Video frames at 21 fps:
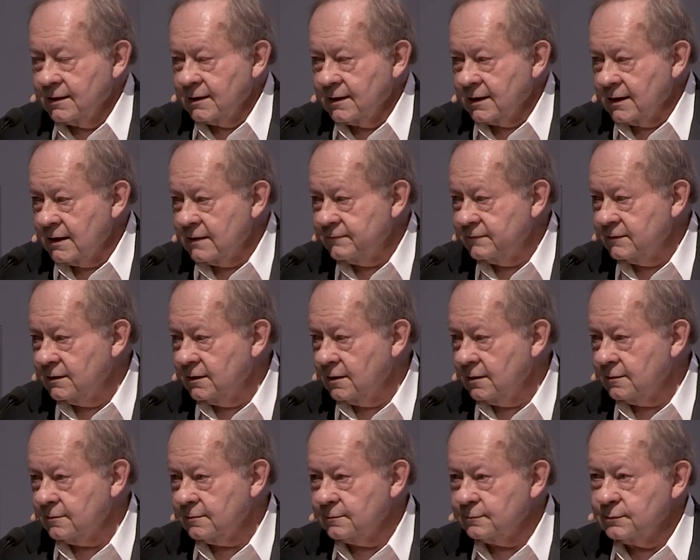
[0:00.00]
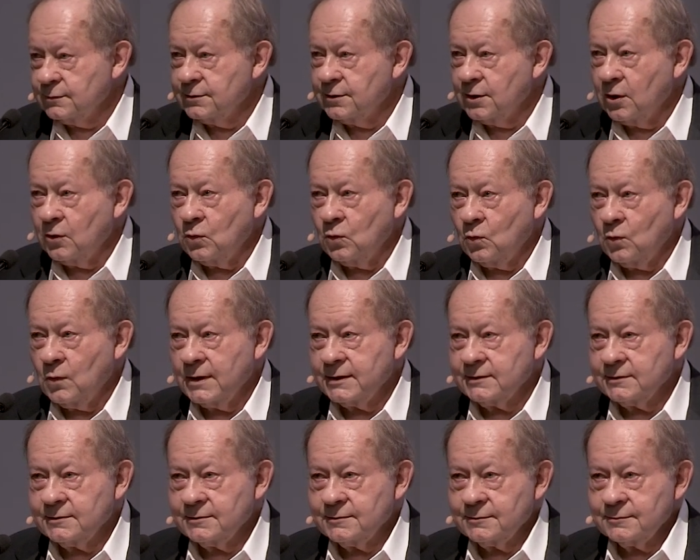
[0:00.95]
even though no
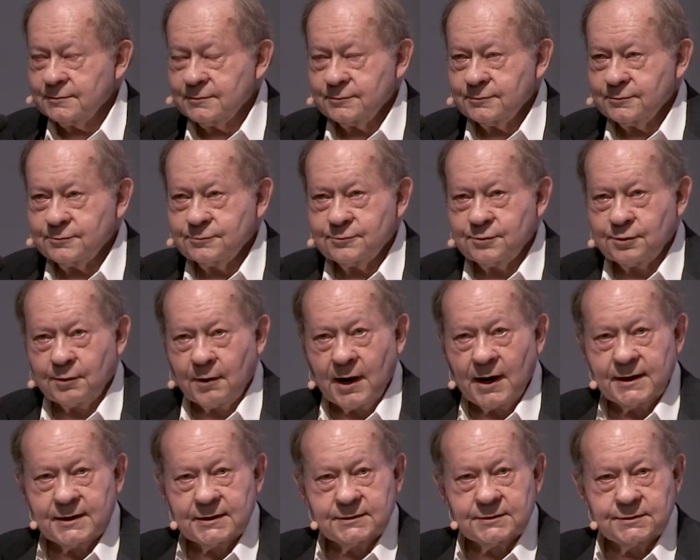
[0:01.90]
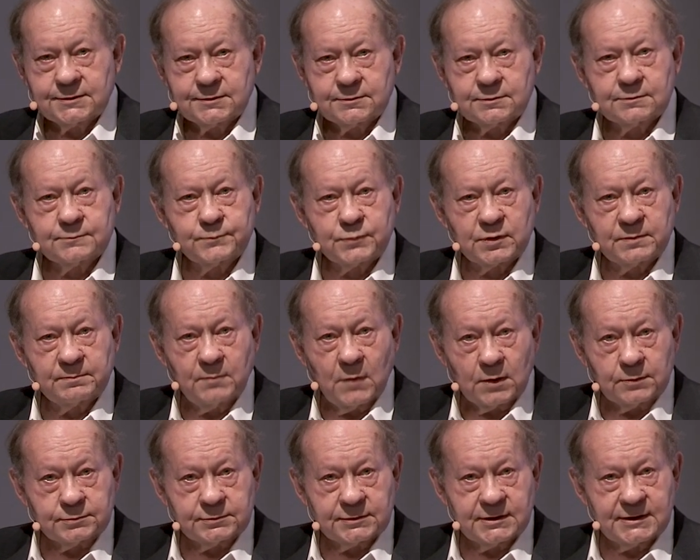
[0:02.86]
one tried to
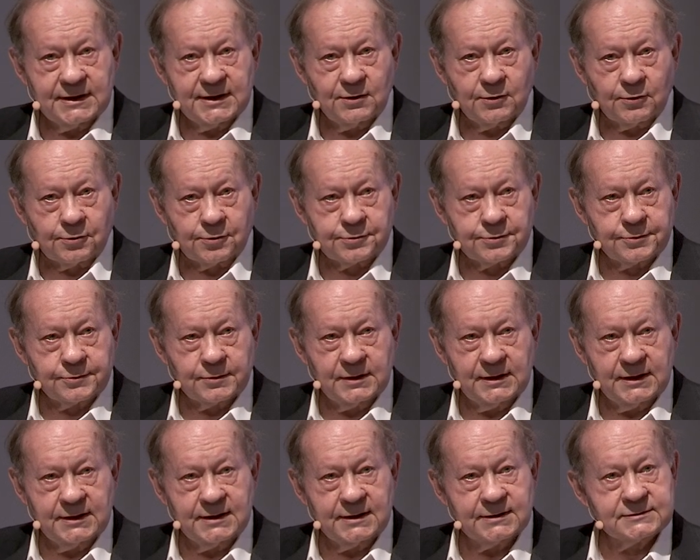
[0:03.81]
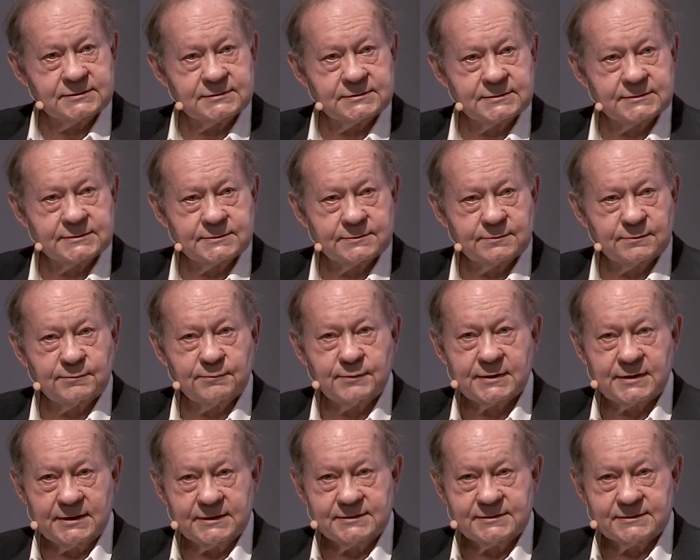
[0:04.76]
promote the orderliness
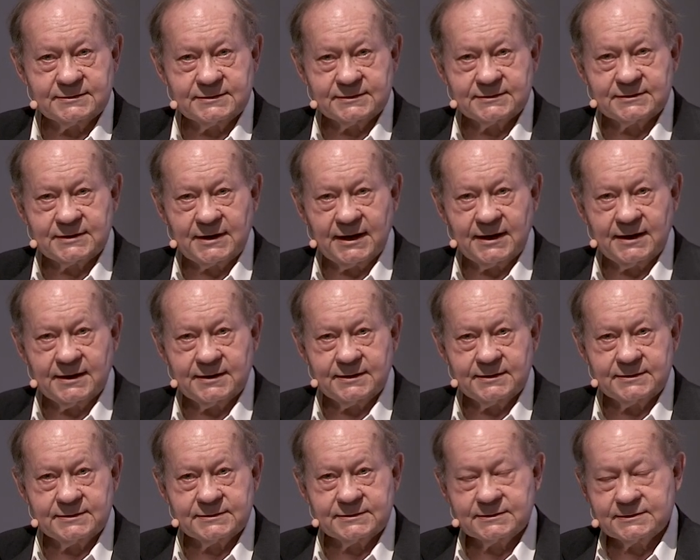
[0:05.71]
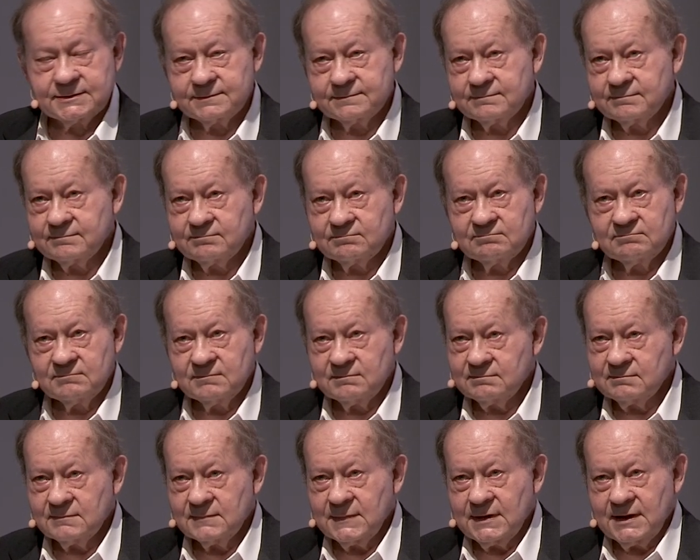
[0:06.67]
within societies,
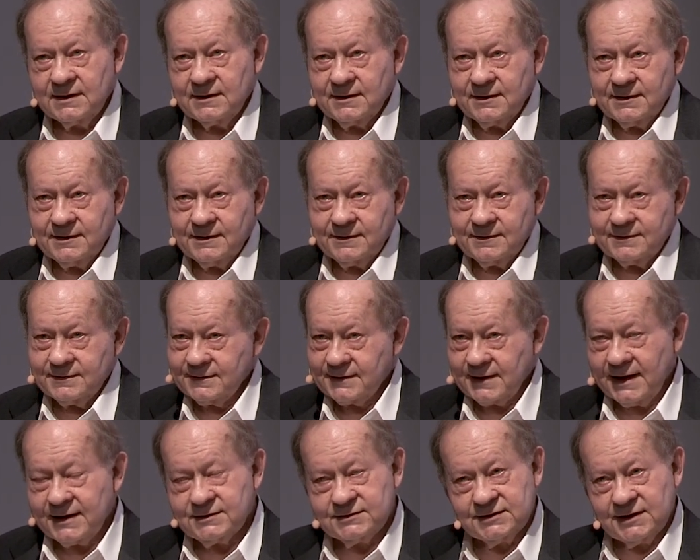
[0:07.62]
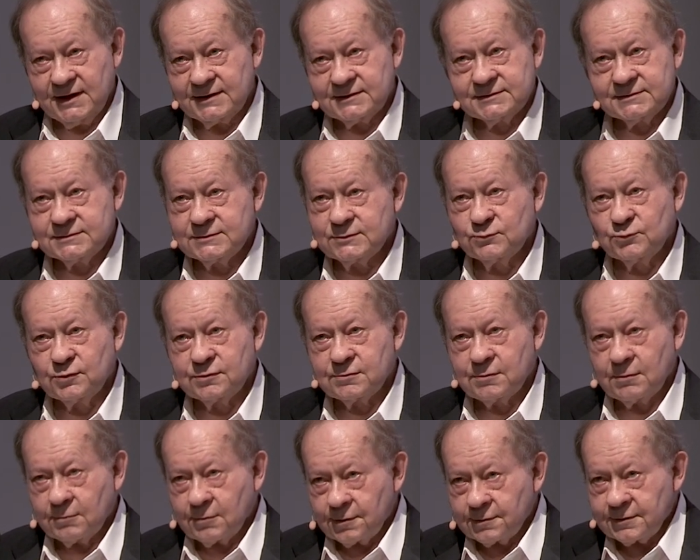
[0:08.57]
they just were
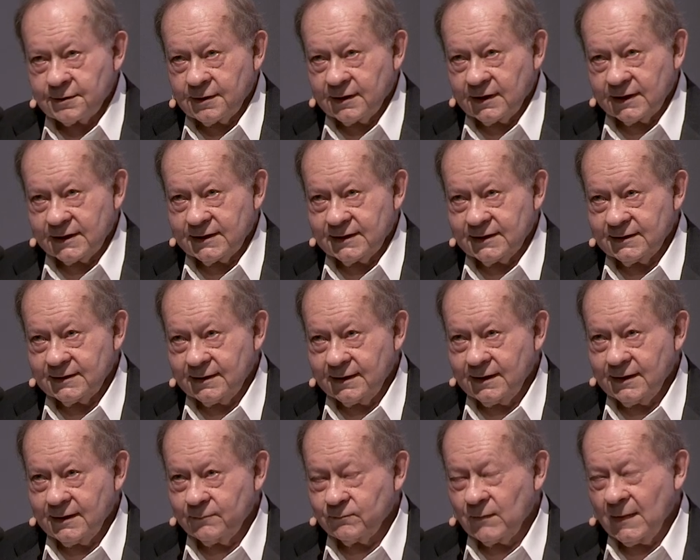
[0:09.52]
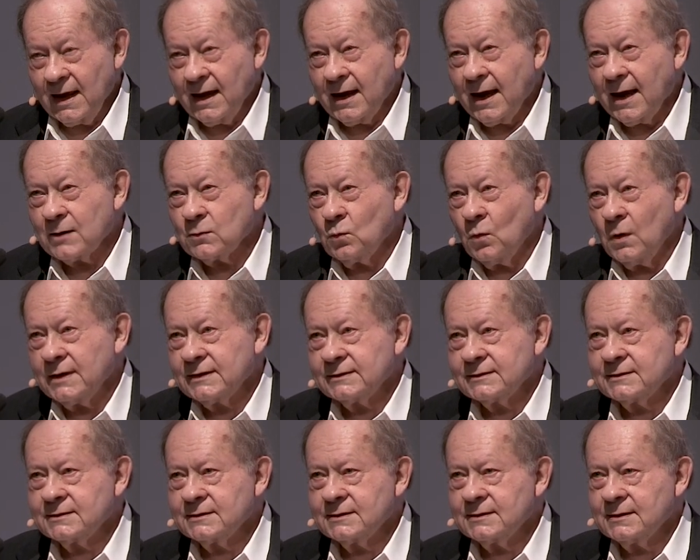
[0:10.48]
orderly. And
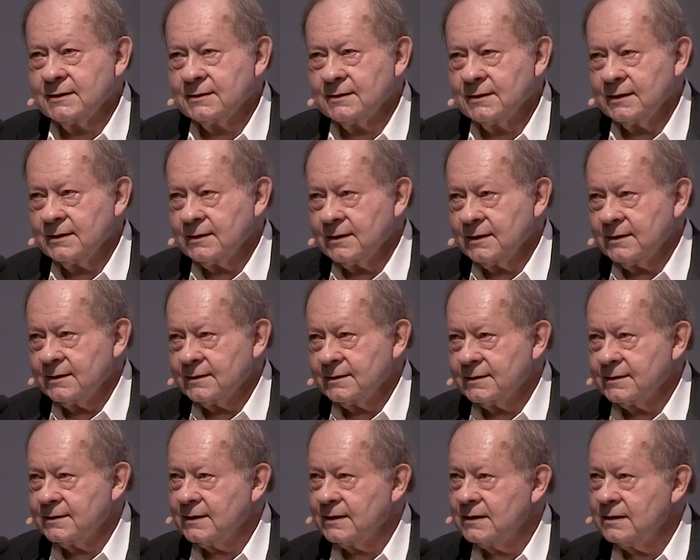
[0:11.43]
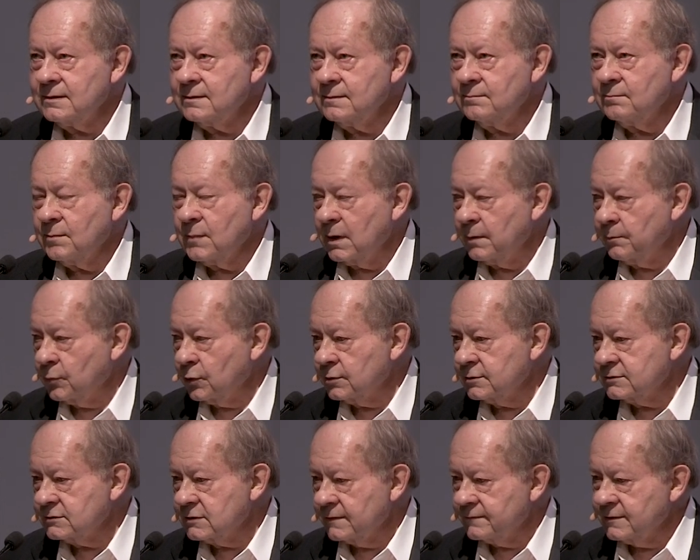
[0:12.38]
what the
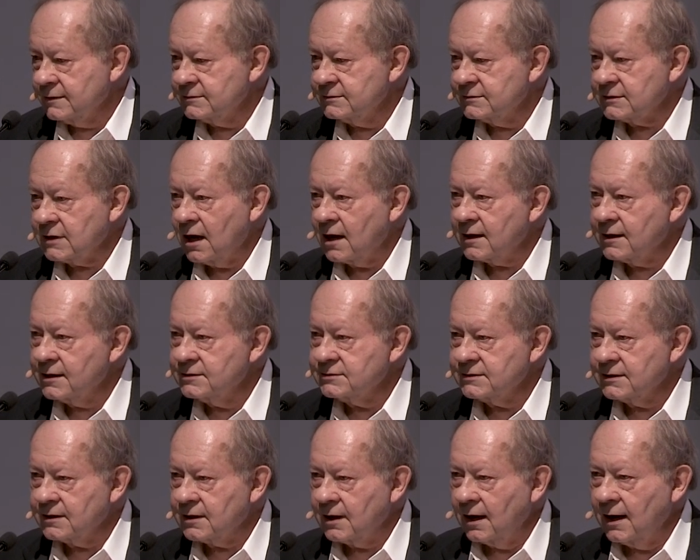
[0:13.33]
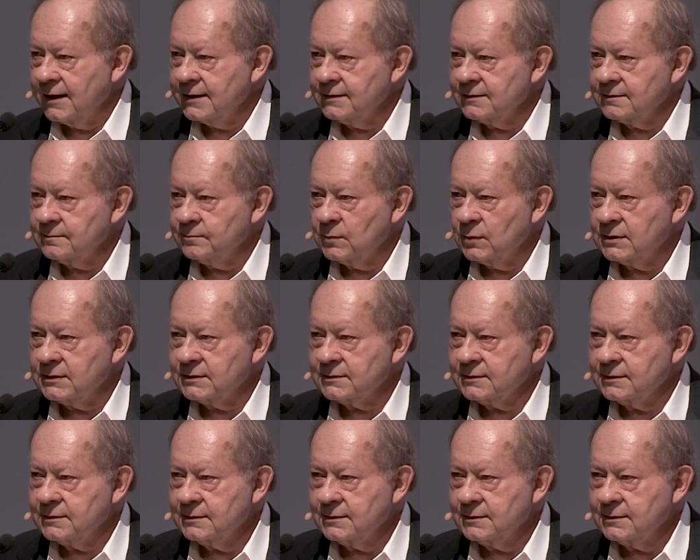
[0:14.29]
members of the Scottish Enlightenment,